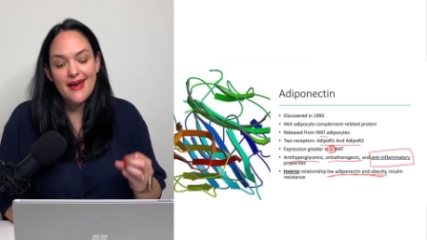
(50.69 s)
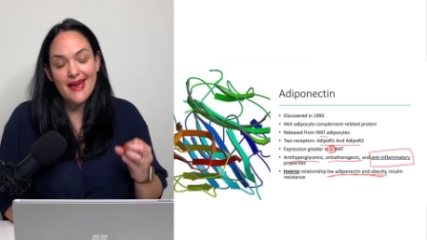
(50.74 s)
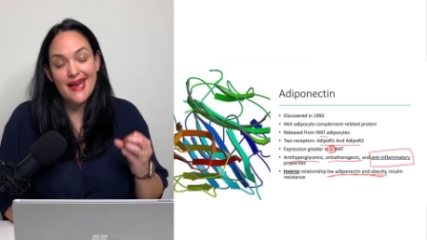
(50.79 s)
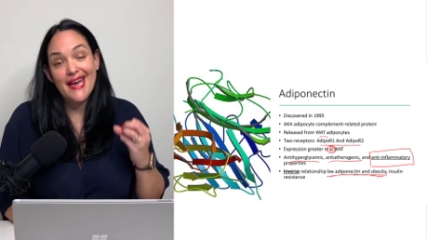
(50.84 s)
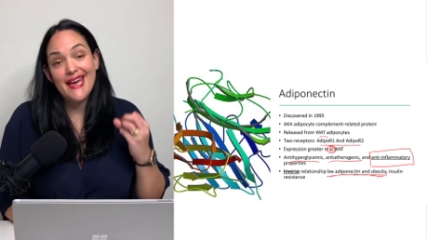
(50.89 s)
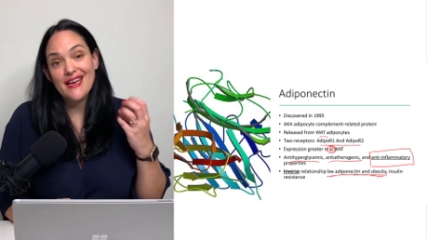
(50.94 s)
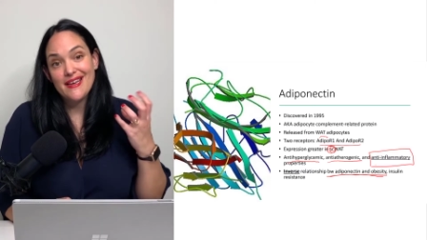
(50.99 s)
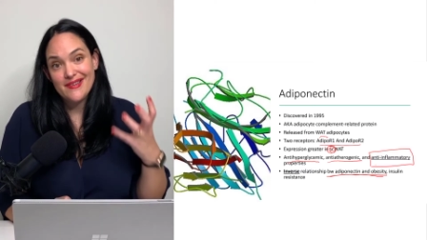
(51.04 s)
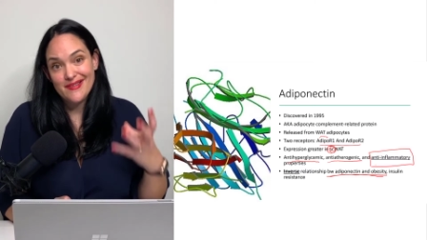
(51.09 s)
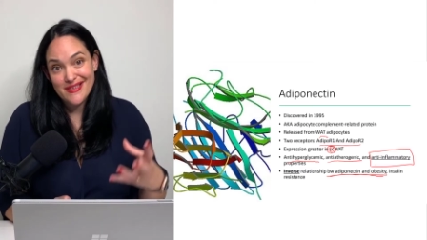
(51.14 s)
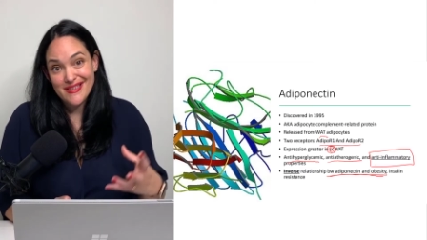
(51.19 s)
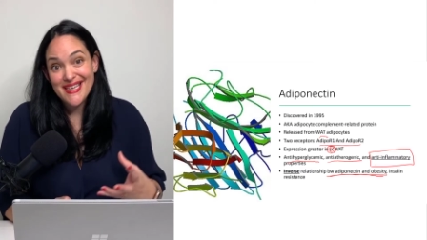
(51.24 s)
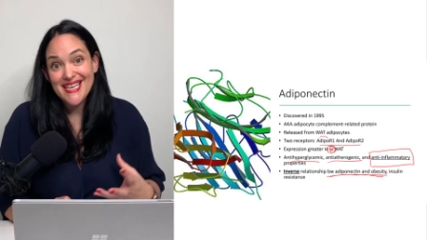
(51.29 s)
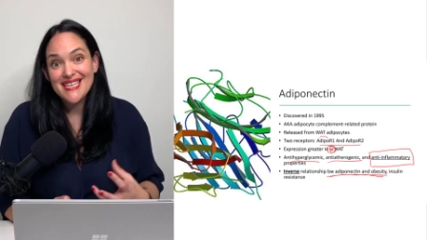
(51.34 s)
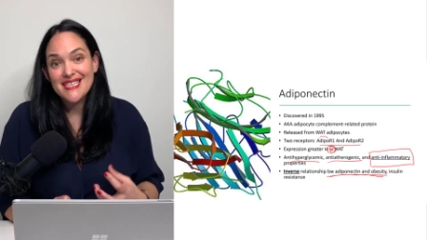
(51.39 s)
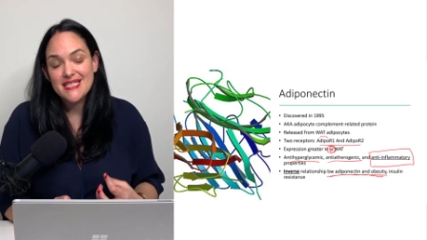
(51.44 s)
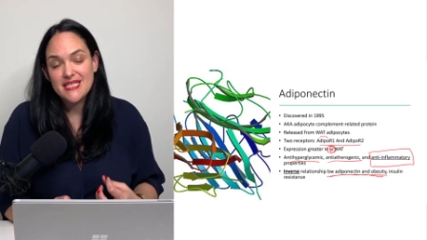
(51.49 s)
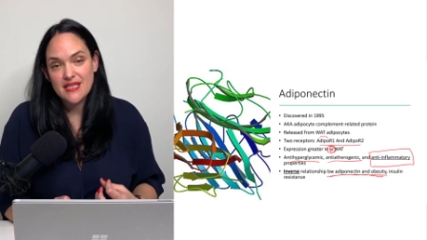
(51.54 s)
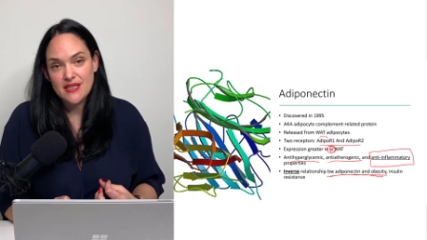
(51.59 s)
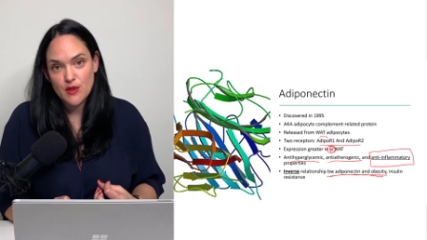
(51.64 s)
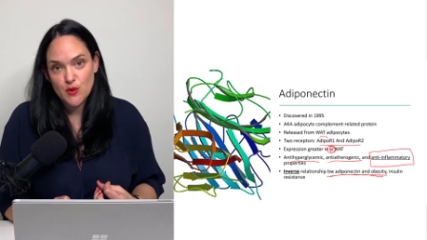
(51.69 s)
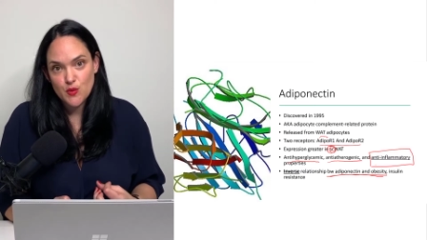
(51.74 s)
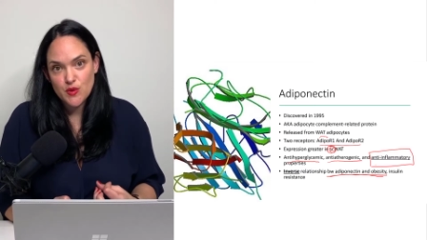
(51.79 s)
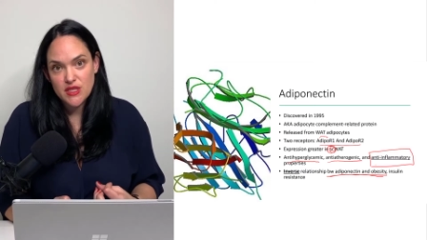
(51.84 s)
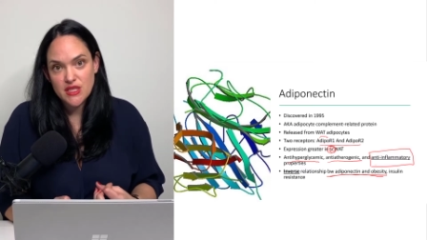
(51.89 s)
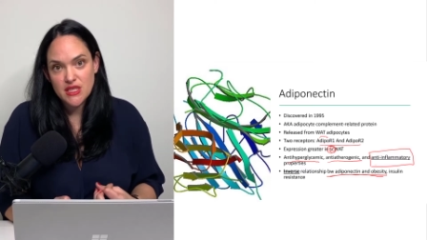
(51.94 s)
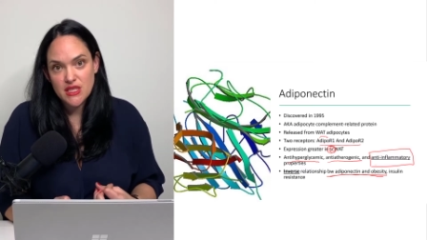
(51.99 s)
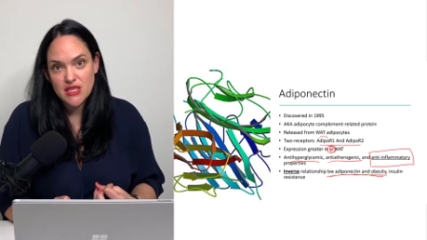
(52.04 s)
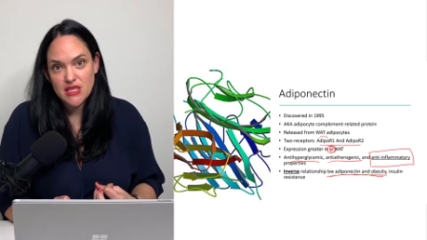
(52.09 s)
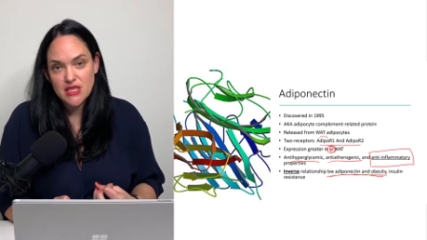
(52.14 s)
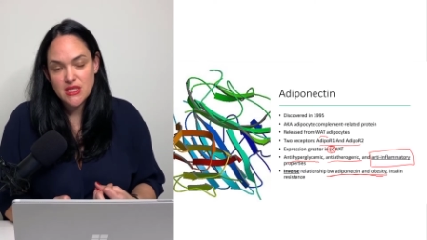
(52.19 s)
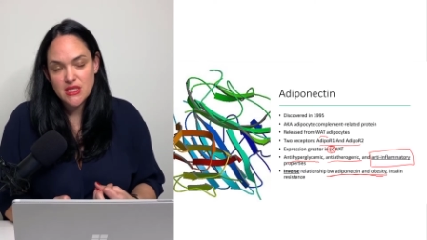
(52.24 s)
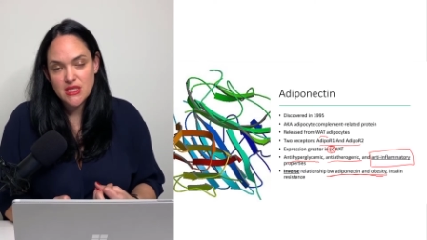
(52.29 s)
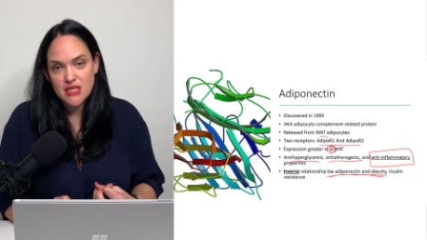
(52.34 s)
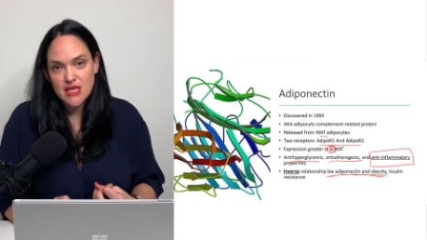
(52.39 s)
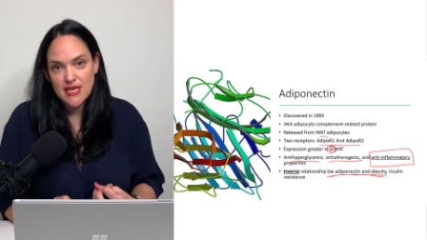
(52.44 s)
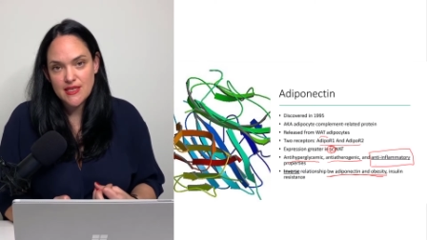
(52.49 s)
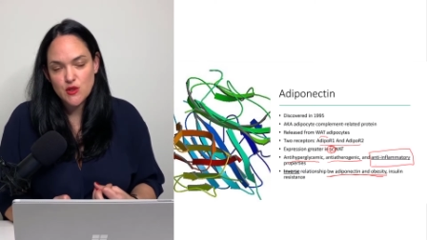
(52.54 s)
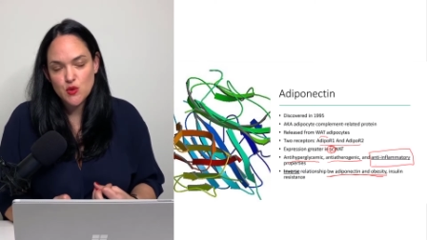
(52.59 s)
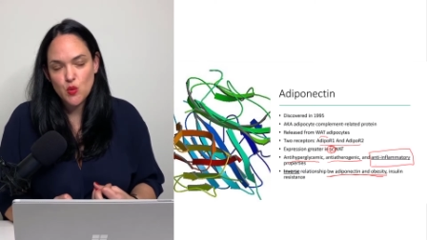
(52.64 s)
and insulin resistance
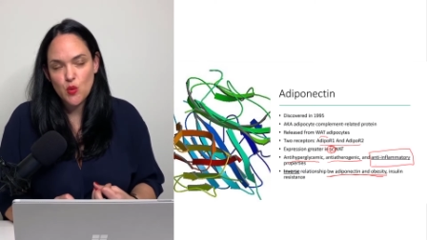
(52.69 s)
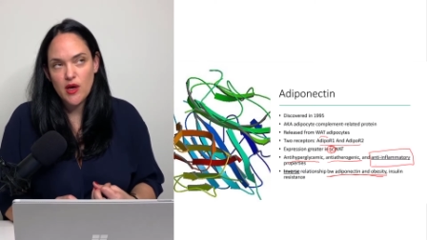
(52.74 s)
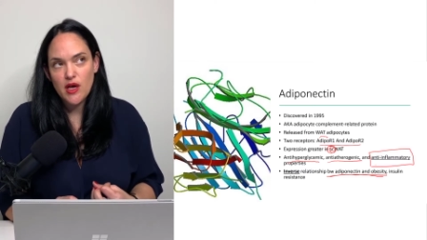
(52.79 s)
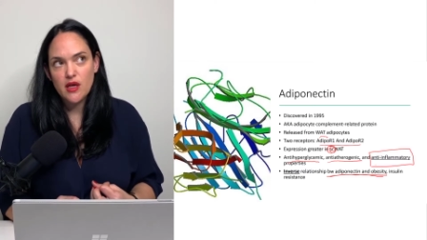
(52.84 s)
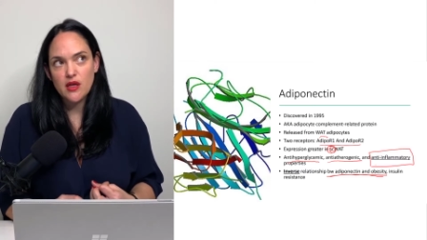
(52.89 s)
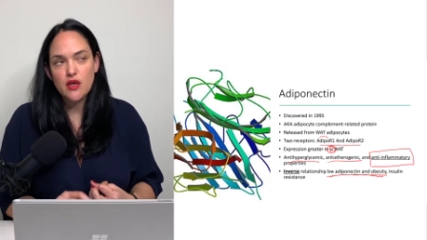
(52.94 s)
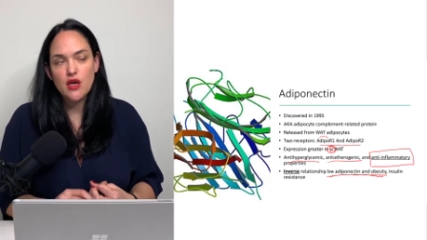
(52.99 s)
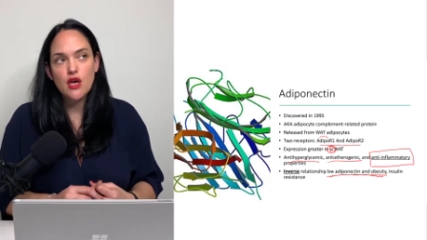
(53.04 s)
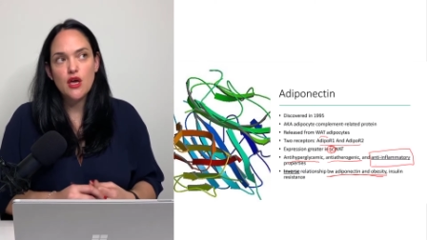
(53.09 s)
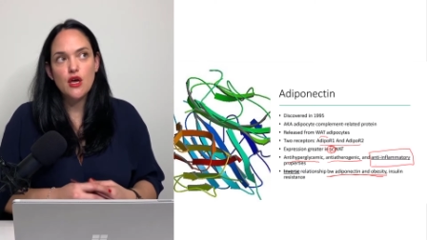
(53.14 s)
as well.